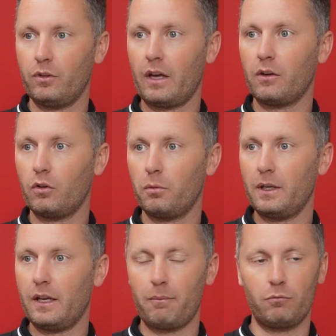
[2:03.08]
was then going to
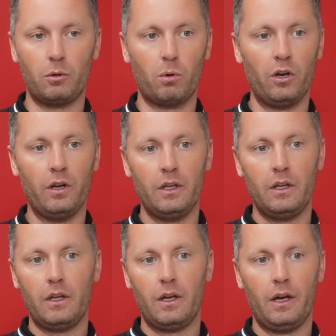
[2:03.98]
be an empty one.
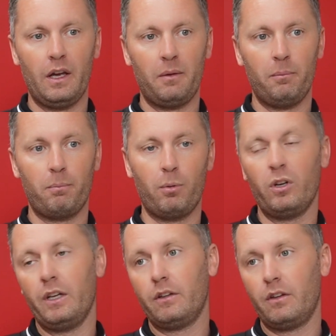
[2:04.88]
Um,
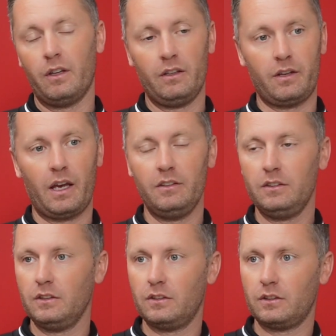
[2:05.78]
but it, in this case,
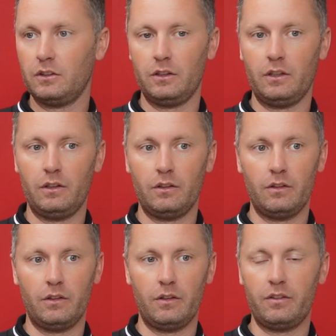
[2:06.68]
it's certainly
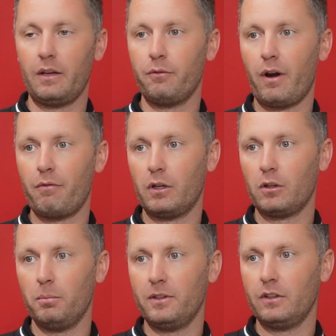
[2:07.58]
the same for every
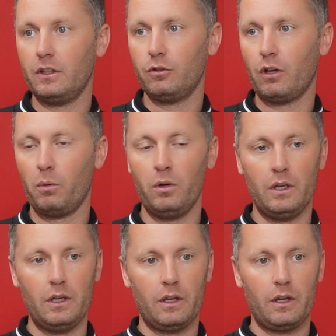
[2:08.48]
club, isn't it? So
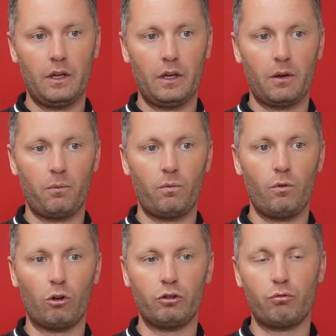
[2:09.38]
um,
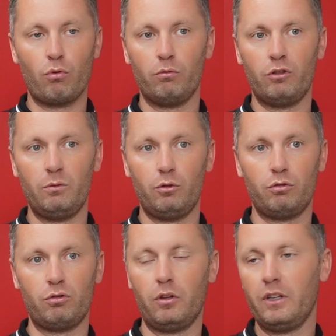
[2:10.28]
not disruptive,
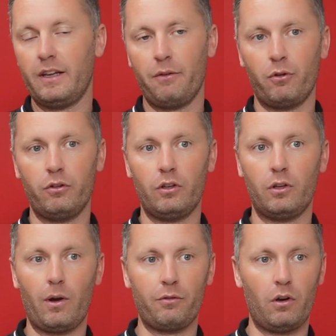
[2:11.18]
just something different, and
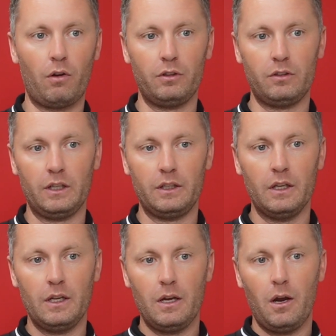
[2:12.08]
you have to obviously
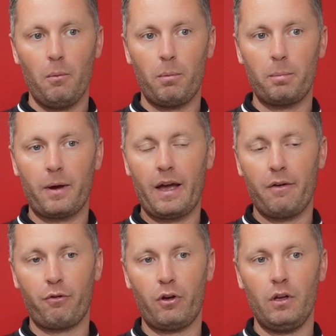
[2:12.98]
prepare
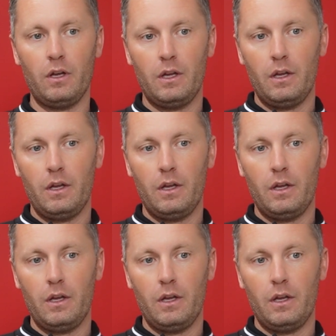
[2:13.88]
for